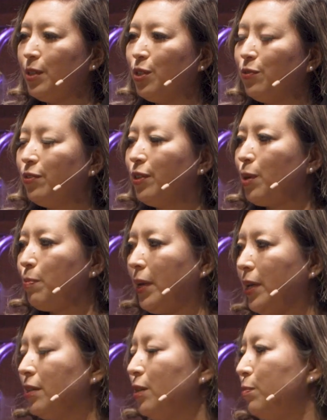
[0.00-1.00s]
over an
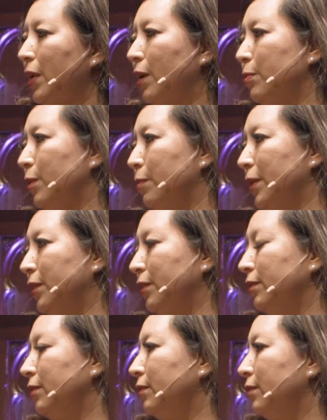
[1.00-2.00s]
abandoned paper
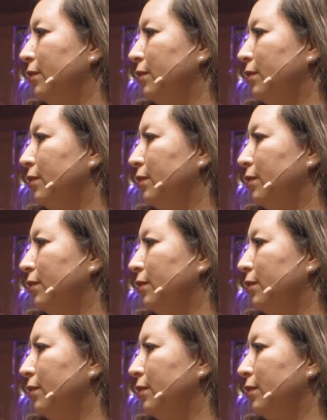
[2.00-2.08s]
mill,